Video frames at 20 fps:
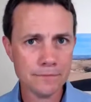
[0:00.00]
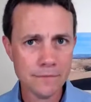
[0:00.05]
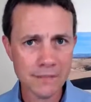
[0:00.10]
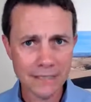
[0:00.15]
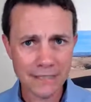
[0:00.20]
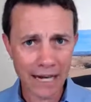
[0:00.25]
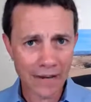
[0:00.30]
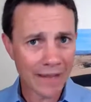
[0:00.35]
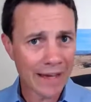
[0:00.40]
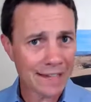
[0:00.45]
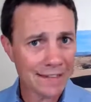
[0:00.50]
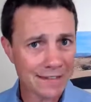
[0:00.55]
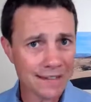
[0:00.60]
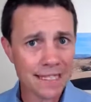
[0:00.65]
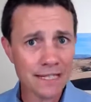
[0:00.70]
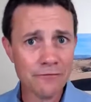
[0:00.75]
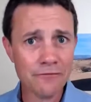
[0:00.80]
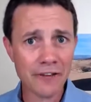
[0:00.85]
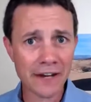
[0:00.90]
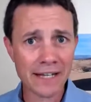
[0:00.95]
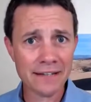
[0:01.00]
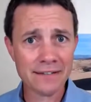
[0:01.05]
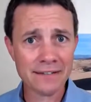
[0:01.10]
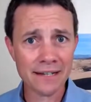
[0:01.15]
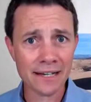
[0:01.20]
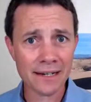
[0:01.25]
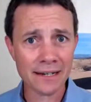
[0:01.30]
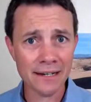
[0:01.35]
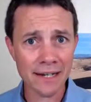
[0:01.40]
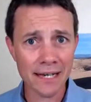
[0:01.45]
Now, that's the advanced
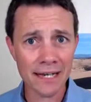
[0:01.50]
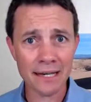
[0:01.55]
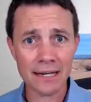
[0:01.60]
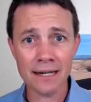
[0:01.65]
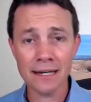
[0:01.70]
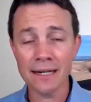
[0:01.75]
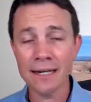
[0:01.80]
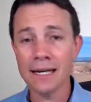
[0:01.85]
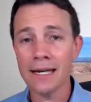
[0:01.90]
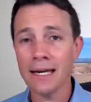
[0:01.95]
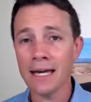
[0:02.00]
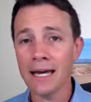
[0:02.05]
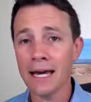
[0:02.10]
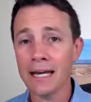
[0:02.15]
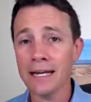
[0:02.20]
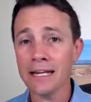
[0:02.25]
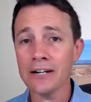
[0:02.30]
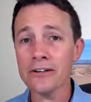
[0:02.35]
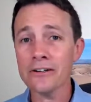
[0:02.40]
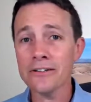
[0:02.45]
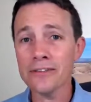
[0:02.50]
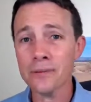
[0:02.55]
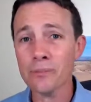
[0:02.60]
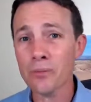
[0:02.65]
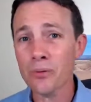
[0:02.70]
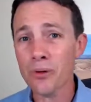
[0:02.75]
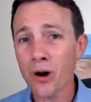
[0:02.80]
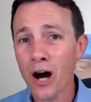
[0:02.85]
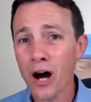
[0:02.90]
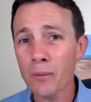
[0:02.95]
technique. And here's the
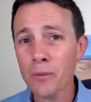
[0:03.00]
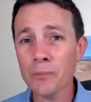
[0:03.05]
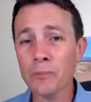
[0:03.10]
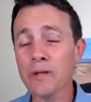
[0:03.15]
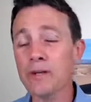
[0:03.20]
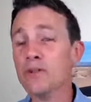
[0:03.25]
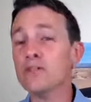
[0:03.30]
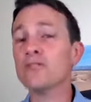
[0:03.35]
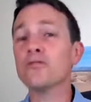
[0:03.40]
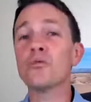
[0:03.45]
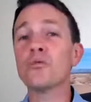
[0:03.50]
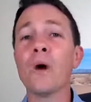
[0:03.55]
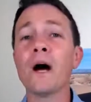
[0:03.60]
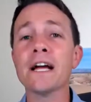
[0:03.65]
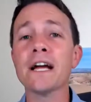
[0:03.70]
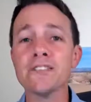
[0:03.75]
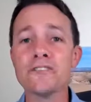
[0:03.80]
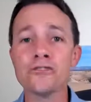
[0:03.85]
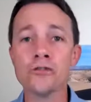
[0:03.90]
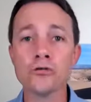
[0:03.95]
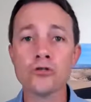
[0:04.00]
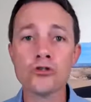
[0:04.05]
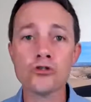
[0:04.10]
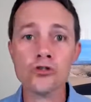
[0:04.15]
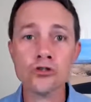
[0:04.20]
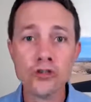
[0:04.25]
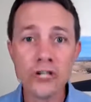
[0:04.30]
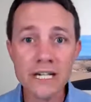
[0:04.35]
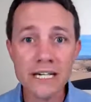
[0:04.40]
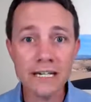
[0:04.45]
problem, and this is why it's so
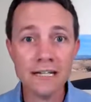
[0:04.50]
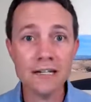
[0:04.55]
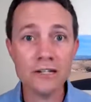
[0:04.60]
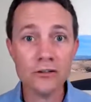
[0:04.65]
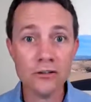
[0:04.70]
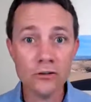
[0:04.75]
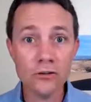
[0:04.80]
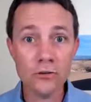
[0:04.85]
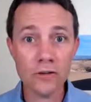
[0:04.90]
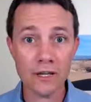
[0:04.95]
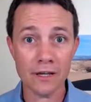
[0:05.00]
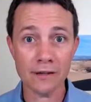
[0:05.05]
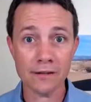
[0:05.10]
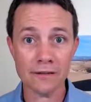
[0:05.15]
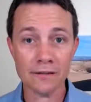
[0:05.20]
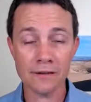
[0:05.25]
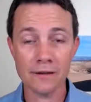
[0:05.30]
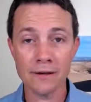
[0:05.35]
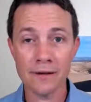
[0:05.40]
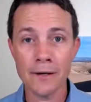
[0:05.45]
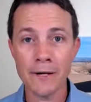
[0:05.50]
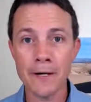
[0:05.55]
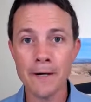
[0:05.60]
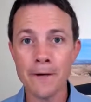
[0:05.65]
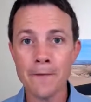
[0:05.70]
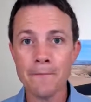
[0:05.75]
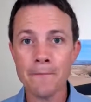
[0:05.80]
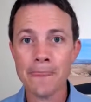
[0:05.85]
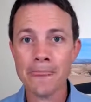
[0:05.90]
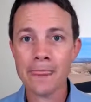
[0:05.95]
tricky to do this.
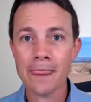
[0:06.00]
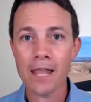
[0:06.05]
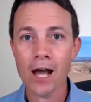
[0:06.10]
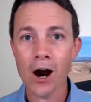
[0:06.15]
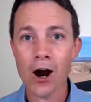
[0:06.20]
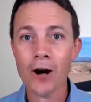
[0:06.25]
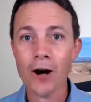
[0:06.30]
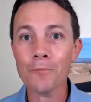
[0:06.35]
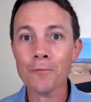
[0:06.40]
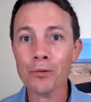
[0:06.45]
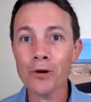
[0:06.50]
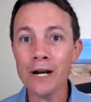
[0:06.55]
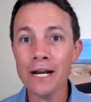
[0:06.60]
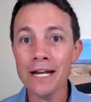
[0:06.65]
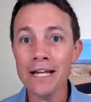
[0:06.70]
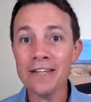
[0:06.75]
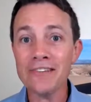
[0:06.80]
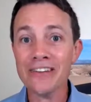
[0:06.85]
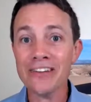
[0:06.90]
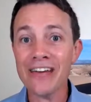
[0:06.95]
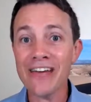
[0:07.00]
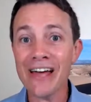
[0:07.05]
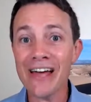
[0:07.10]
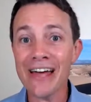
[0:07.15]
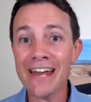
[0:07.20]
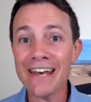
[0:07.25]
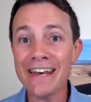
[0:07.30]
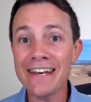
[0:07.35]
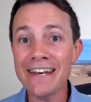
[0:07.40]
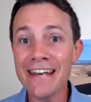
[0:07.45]
Our brains
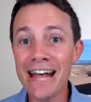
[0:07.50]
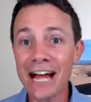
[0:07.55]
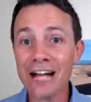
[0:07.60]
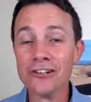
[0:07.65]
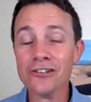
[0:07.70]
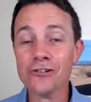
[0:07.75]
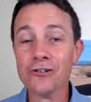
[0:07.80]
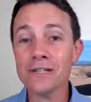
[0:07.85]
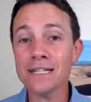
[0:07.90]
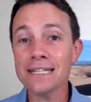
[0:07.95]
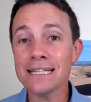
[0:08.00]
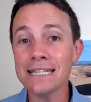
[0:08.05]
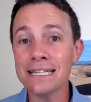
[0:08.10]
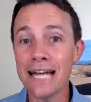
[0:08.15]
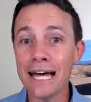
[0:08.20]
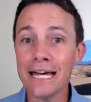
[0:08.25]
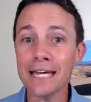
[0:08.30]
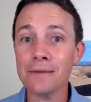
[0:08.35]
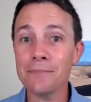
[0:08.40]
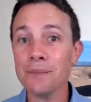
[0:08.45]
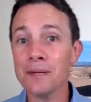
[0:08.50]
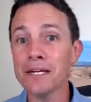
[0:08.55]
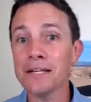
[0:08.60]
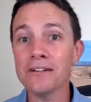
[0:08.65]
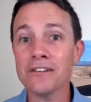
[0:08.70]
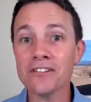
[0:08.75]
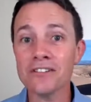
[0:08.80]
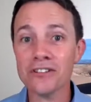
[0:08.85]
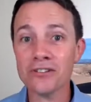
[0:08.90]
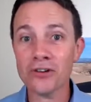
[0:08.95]
naturally like being
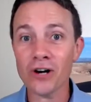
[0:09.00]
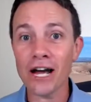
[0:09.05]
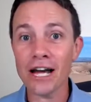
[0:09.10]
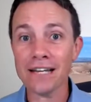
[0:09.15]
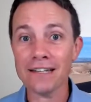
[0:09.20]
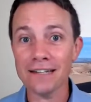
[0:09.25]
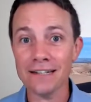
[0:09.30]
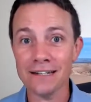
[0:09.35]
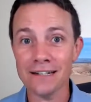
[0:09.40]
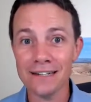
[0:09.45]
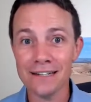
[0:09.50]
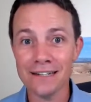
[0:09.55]
distracted.